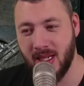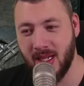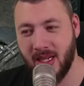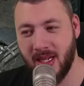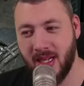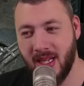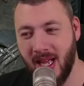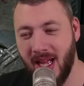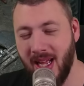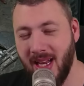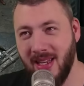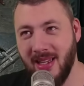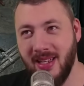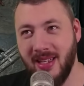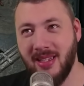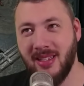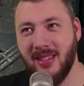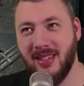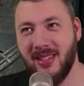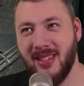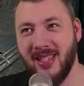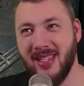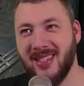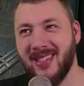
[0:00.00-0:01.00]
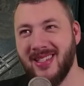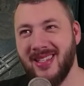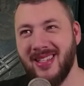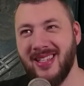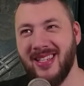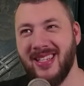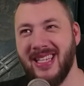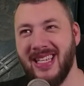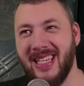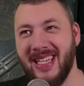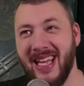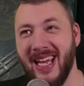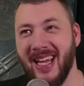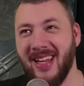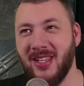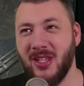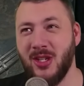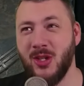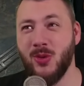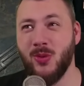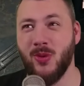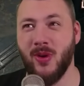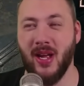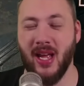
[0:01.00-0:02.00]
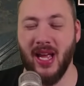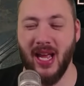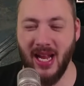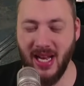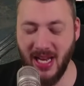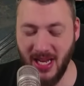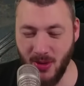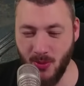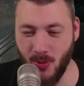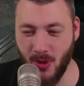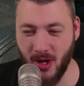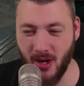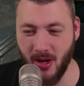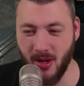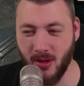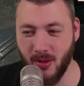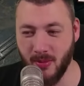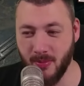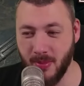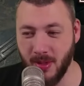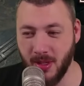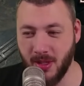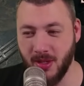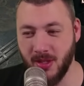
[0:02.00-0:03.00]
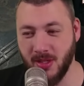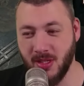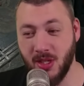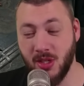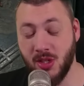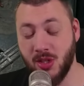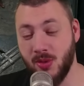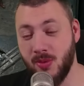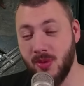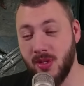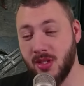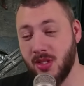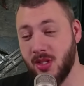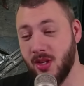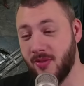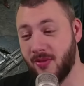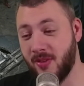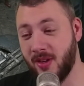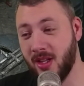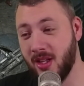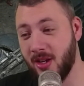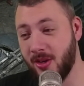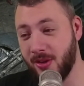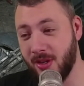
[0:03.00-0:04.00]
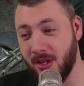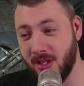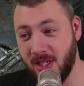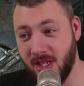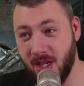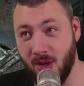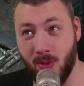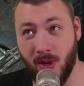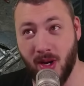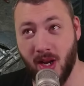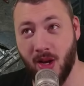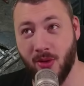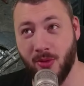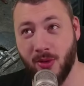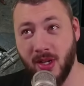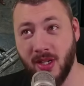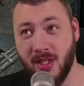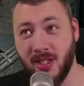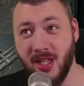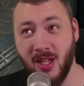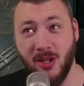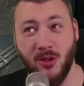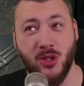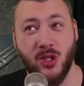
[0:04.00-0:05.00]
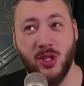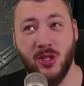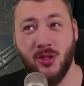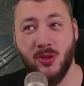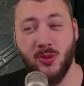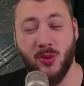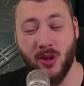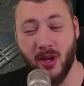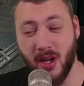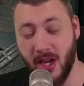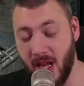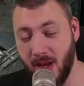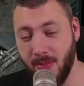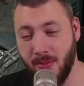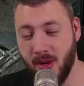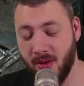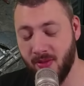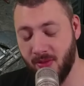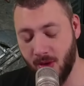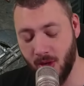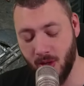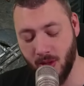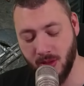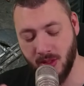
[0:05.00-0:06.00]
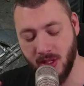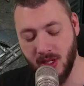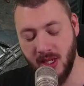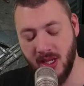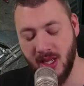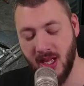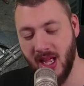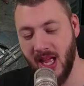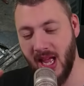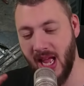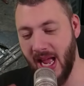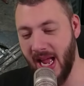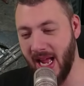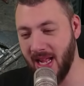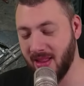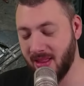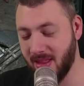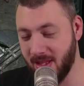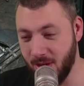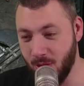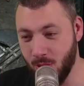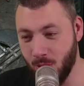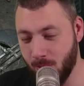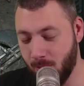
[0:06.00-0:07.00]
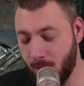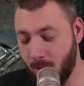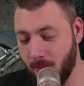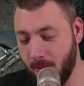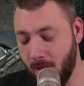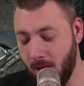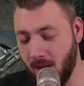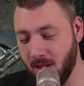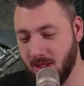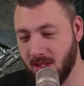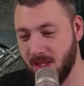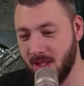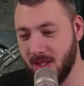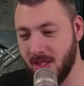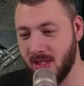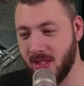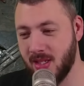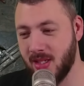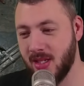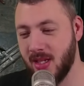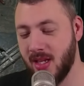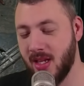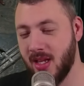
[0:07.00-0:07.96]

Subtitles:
kind of doesn't get you anywhere, because as soon as you have cleared a tier 100 dungeon or nightmare vault and the uber bosses